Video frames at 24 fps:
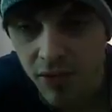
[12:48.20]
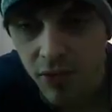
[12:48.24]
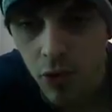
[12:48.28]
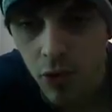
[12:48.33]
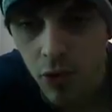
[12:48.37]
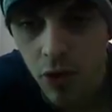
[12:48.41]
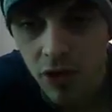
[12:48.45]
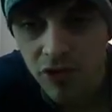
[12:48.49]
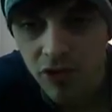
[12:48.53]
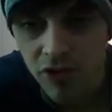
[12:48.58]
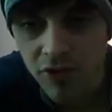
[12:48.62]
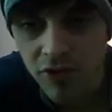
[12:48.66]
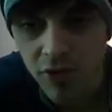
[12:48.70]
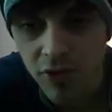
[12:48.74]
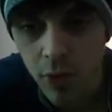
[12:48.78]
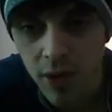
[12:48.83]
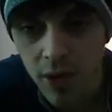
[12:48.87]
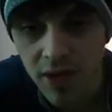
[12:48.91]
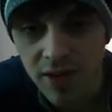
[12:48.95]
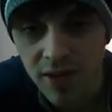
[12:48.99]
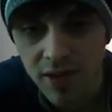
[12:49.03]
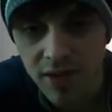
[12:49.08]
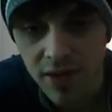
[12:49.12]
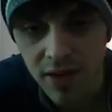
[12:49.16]

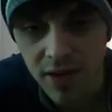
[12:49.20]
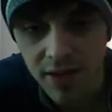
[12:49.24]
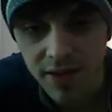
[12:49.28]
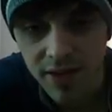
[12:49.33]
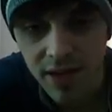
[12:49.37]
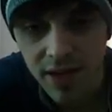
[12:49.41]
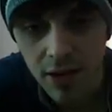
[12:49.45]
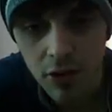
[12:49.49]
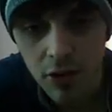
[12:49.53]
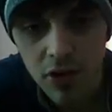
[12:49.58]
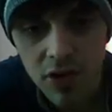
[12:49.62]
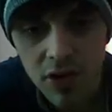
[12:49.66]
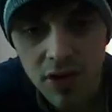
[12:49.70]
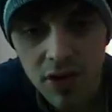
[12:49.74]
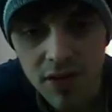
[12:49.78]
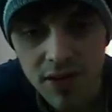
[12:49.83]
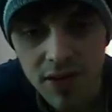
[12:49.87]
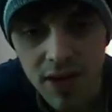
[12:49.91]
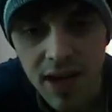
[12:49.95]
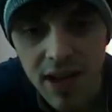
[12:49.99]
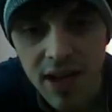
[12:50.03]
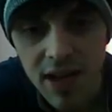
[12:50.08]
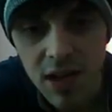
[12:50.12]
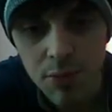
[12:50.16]
426. Now look at the
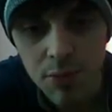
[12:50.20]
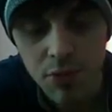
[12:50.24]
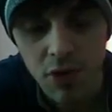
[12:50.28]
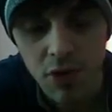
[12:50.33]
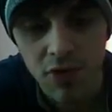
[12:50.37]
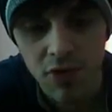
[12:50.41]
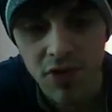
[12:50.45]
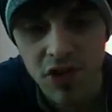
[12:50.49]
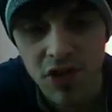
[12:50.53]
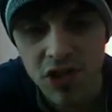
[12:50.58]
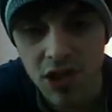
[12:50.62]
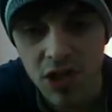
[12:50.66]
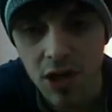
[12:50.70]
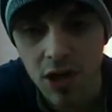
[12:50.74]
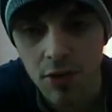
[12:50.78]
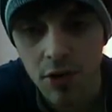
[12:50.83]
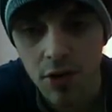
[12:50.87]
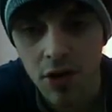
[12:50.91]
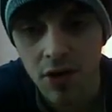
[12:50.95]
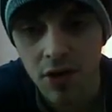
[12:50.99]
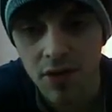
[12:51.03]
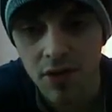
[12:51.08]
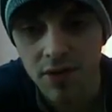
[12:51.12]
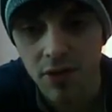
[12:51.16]
daily profit share
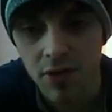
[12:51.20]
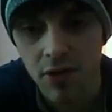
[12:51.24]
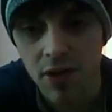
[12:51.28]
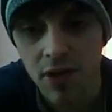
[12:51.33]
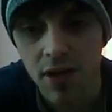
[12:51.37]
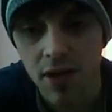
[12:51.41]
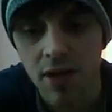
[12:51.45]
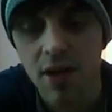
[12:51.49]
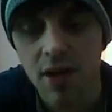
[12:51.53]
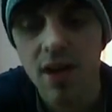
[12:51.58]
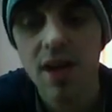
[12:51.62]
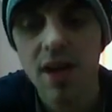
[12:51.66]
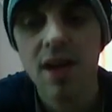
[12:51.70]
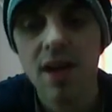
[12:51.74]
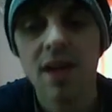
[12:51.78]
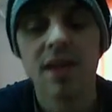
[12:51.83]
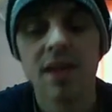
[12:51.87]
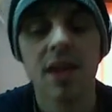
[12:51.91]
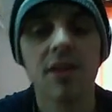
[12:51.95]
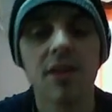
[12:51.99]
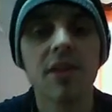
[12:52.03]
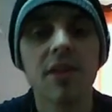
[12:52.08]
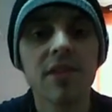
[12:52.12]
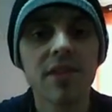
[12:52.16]
earnings on here.
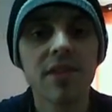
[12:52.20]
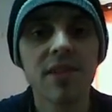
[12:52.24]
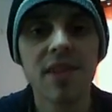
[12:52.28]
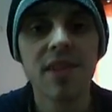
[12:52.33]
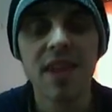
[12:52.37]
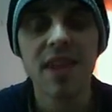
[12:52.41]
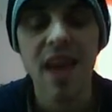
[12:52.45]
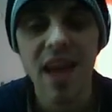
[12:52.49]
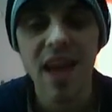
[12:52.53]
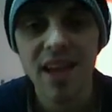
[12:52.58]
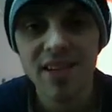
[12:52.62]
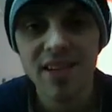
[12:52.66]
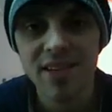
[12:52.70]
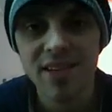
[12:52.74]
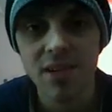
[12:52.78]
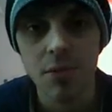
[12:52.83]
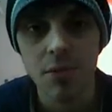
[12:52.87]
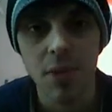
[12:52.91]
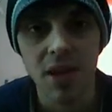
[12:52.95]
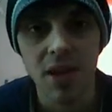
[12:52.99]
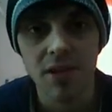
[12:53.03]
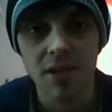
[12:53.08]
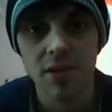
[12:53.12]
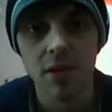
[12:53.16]
Now this is an
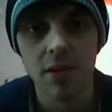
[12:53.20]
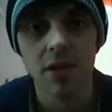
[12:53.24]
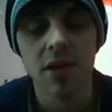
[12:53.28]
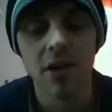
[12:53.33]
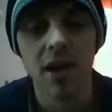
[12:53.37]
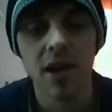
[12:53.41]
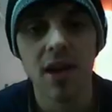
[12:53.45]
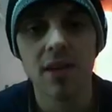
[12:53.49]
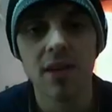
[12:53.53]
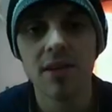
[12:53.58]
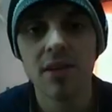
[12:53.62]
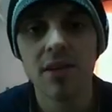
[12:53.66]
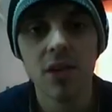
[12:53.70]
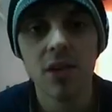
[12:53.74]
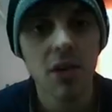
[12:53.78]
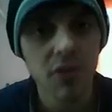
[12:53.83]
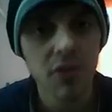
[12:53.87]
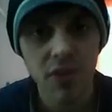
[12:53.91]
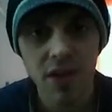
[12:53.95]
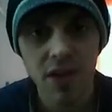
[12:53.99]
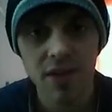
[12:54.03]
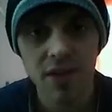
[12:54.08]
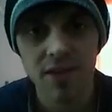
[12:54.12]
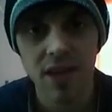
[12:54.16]
estimator, okay?
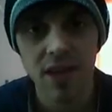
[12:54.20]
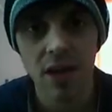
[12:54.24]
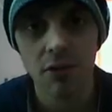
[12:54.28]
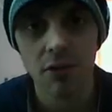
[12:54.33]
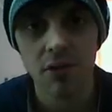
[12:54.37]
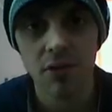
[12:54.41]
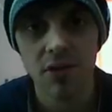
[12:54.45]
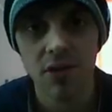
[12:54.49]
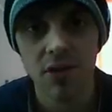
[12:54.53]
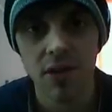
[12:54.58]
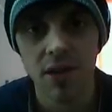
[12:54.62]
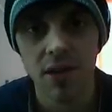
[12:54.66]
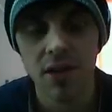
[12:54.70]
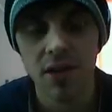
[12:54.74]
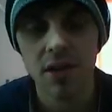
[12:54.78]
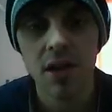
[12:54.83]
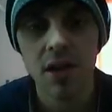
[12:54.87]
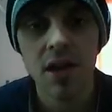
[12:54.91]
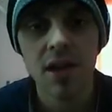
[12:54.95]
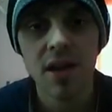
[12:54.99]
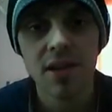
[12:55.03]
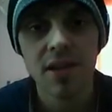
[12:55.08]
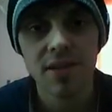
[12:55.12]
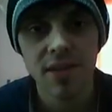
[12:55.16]
Nothing is guaranteed.
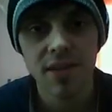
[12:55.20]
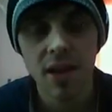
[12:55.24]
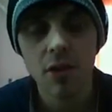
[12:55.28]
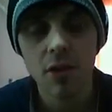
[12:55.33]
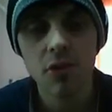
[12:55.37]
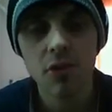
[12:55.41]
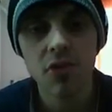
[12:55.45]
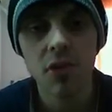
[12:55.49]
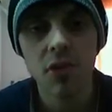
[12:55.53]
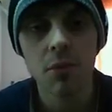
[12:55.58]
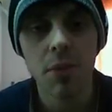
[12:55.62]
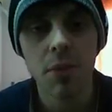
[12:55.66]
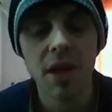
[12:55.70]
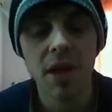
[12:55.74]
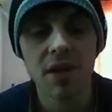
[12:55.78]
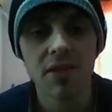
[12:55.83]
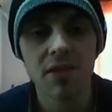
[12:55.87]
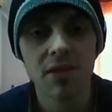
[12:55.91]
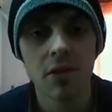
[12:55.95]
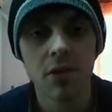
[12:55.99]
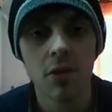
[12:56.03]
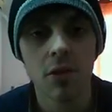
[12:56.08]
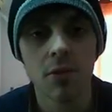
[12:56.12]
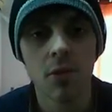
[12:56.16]
Sales are
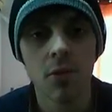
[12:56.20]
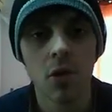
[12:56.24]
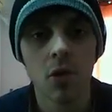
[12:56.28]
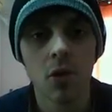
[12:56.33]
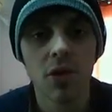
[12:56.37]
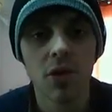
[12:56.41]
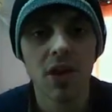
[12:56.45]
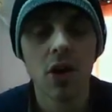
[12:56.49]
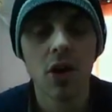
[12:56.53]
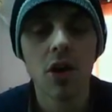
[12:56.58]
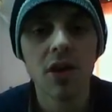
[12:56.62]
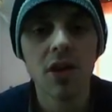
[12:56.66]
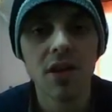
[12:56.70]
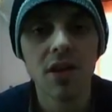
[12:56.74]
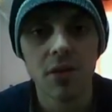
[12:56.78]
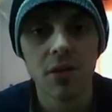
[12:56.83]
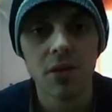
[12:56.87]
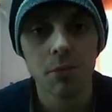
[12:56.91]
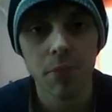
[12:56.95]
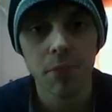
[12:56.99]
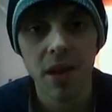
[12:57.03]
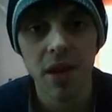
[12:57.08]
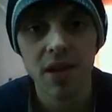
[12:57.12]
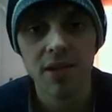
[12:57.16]
based on, or the earnings are
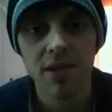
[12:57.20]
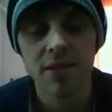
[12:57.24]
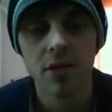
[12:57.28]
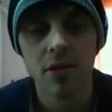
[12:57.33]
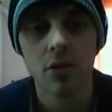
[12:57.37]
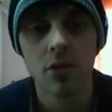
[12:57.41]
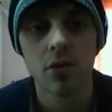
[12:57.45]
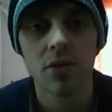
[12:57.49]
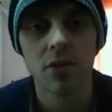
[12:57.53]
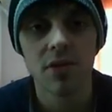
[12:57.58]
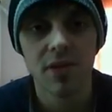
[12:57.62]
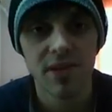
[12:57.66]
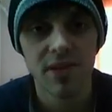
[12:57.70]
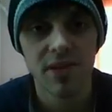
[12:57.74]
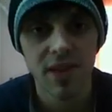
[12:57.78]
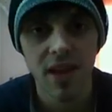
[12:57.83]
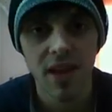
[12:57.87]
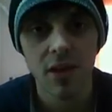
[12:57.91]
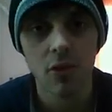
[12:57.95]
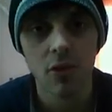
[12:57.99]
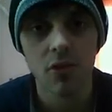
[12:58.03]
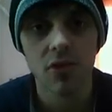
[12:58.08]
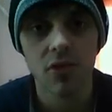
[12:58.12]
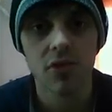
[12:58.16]
based on
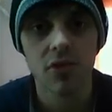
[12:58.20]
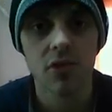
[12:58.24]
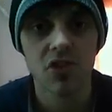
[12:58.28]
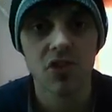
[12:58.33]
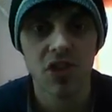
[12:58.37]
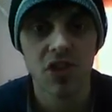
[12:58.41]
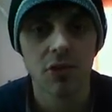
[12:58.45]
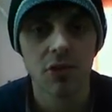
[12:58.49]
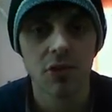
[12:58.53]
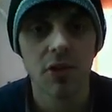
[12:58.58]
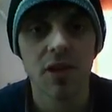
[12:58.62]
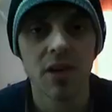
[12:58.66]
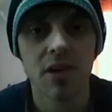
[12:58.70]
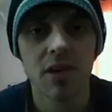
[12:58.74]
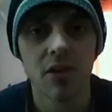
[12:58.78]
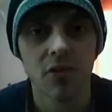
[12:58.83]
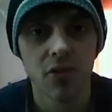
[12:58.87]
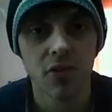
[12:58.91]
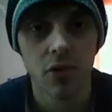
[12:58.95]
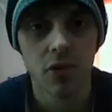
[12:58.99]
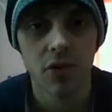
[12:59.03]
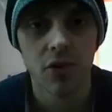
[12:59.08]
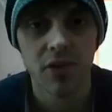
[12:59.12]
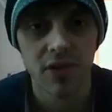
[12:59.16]
sales generated
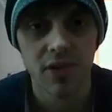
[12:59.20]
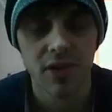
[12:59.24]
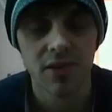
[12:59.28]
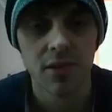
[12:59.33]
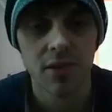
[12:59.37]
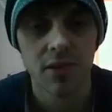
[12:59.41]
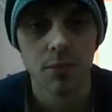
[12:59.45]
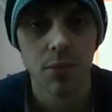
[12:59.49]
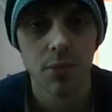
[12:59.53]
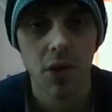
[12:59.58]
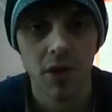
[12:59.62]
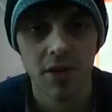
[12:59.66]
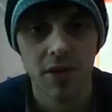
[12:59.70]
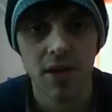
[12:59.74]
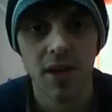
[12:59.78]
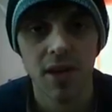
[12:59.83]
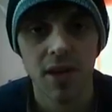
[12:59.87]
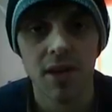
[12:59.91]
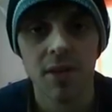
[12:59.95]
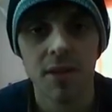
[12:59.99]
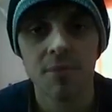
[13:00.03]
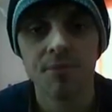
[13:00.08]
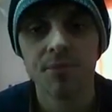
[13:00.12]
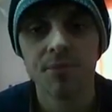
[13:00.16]
through the system per
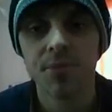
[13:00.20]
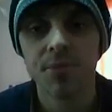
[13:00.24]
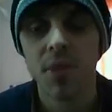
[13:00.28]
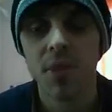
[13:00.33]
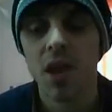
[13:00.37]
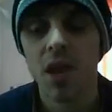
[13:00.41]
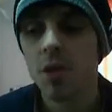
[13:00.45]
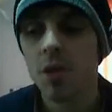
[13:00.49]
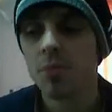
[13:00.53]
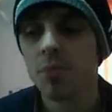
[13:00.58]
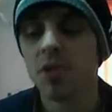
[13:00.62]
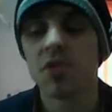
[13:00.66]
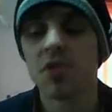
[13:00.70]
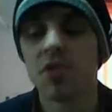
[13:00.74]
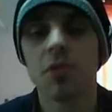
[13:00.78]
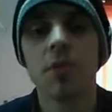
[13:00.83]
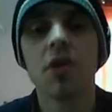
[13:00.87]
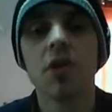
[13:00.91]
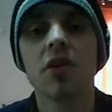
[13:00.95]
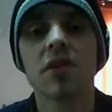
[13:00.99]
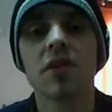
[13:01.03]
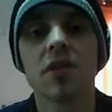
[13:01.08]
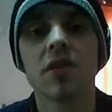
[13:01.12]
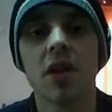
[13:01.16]
day. But to be
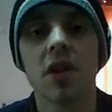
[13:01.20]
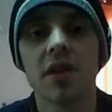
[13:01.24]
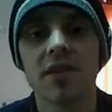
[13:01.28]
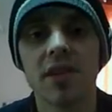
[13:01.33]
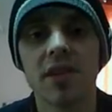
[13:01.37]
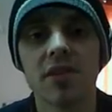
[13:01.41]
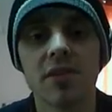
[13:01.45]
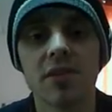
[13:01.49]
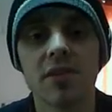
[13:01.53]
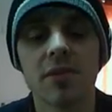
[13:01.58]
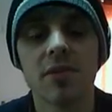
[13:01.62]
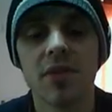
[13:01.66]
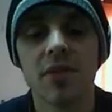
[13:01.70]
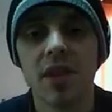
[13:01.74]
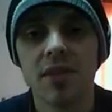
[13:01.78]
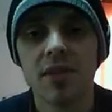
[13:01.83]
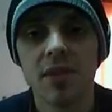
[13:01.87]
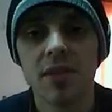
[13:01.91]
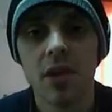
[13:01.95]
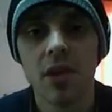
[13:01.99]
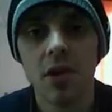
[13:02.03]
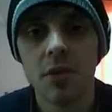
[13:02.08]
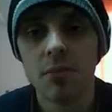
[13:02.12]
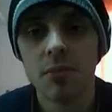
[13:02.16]
honest, guys, there's
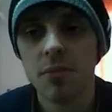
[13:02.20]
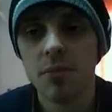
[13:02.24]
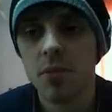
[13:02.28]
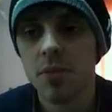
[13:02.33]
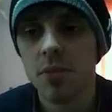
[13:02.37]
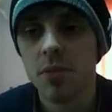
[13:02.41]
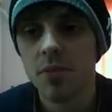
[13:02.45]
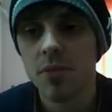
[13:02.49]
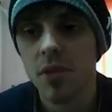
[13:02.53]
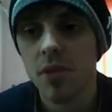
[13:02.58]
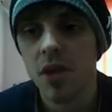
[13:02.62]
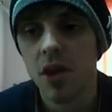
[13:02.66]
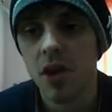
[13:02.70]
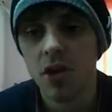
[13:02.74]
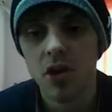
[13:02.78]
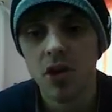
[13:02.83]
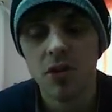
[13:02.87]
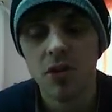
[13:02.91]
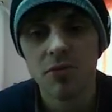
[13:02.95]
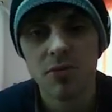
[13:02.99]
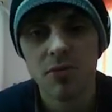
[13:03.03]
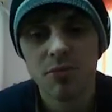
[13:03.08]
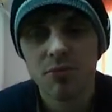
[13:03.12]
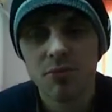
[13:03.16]

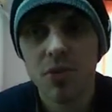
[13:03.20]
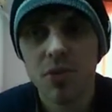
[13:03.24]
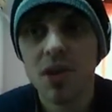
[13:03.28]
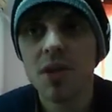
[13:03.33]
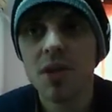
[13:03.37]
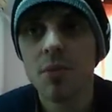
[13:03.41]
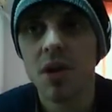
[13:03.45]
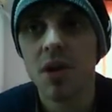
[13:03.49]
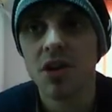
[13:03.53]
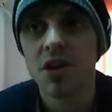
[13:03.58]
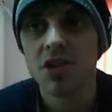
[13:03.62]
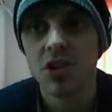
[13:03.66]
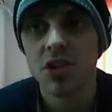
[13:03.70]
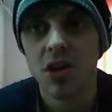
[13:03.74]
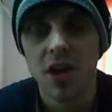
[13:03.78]
pretty much